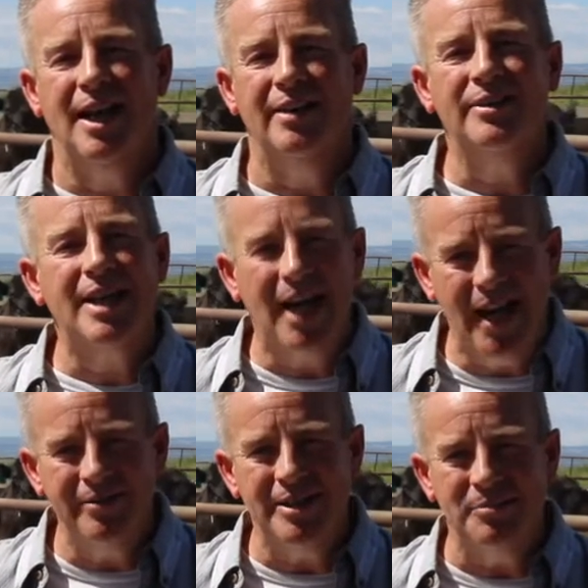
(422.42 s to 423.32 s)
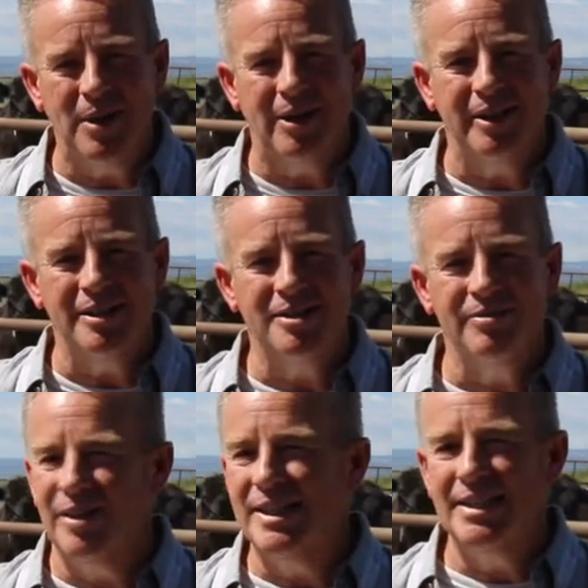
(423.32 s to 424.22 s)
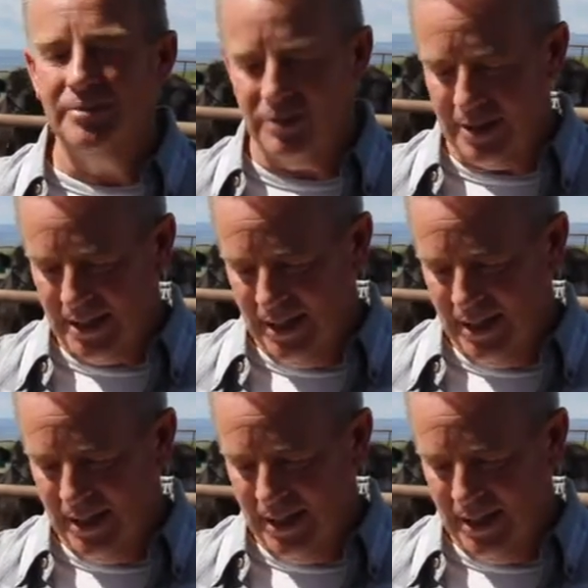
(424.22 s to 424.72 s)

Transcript: of a covenant marriage. Very different.